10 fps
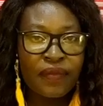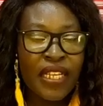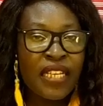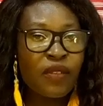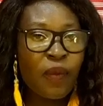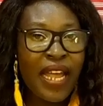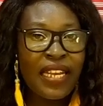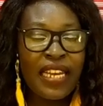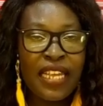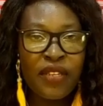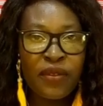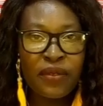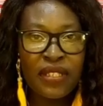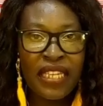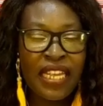is widely
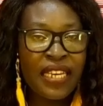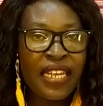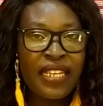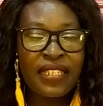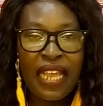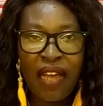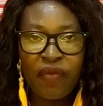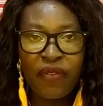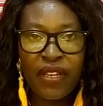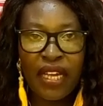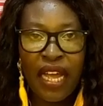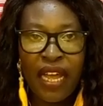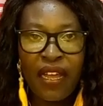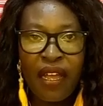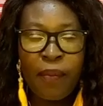used in East
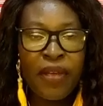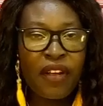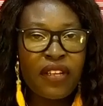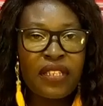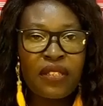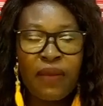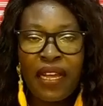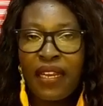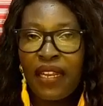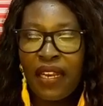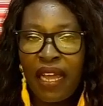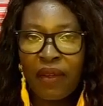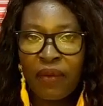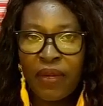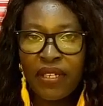Africa because the Swahili
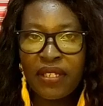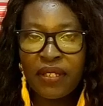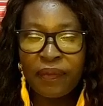language